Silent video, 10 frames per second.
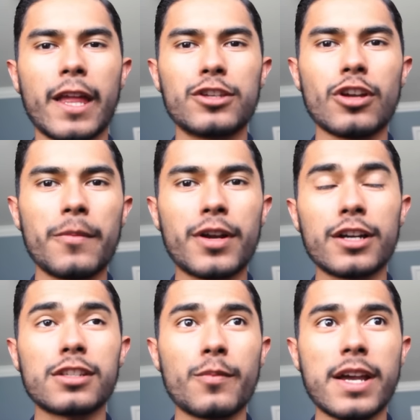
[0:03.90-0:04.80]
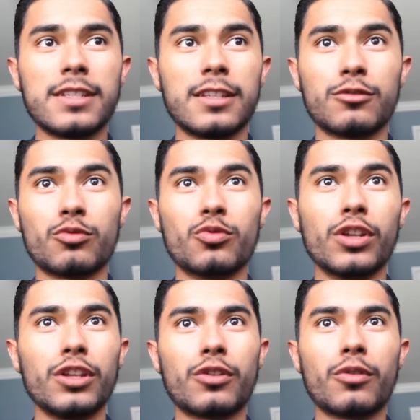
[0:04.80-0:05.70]
So I'm customizing these
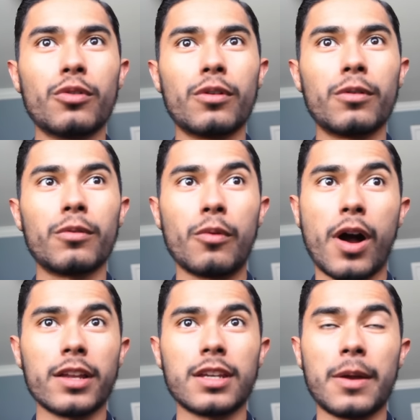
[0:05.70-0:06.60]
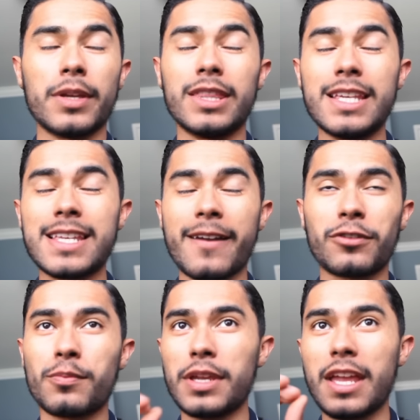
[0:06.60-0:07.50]
really cool watch. I mean, these have
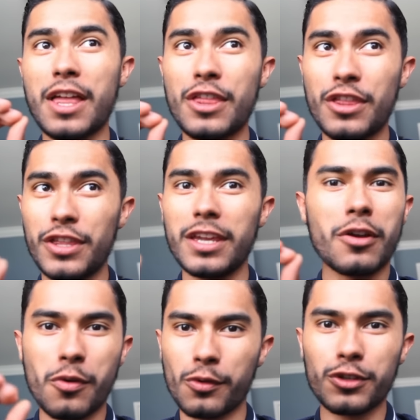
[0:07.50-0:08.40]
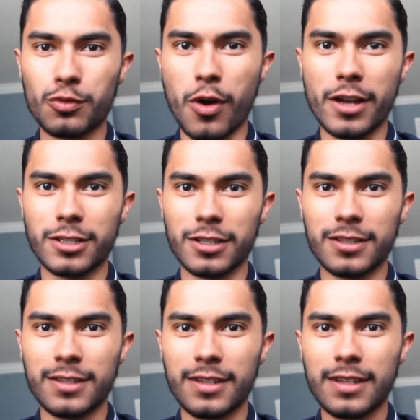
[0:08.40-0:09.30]
to be the coolest
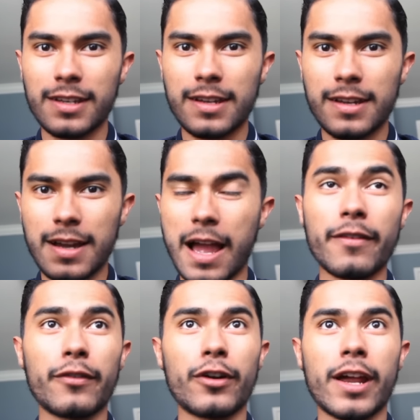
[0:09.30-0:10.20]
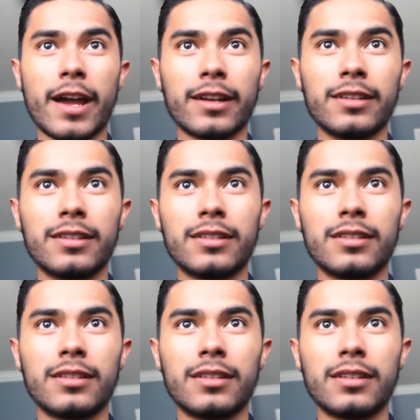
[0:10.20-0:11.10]
watches I've ever had.
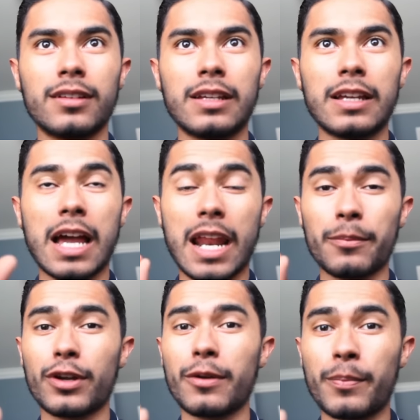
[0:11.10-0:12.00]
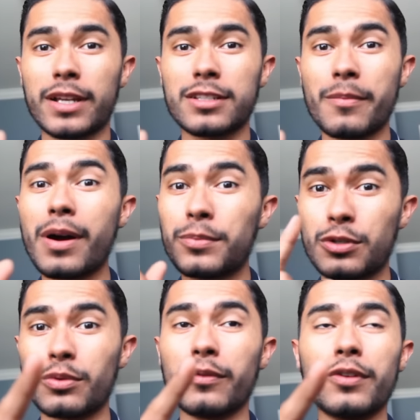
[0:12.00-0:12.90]
And I'm going to pick some up
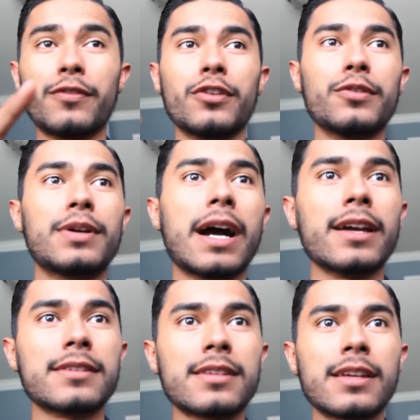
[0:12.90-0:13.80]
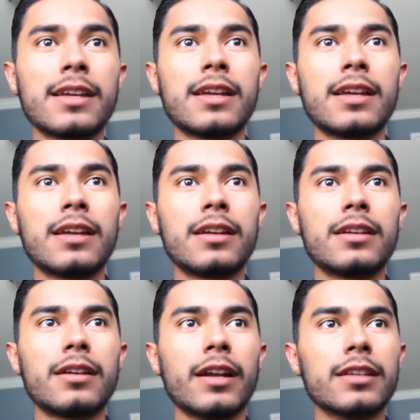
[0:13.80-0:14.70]
to review for you guys.
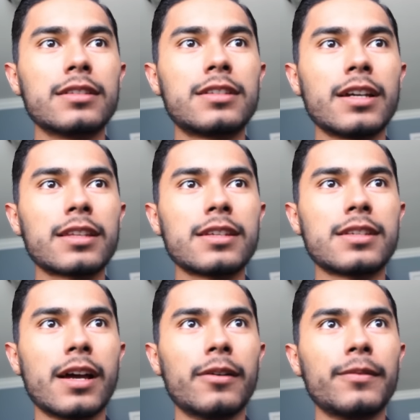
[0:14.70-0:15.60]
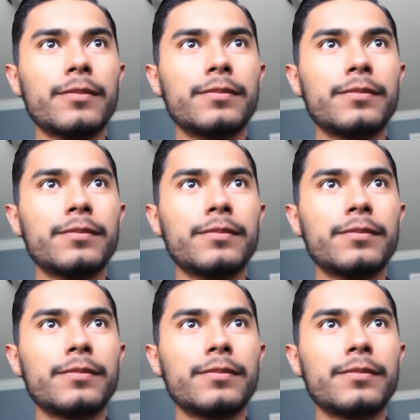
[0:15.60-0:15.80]
All right, check this out.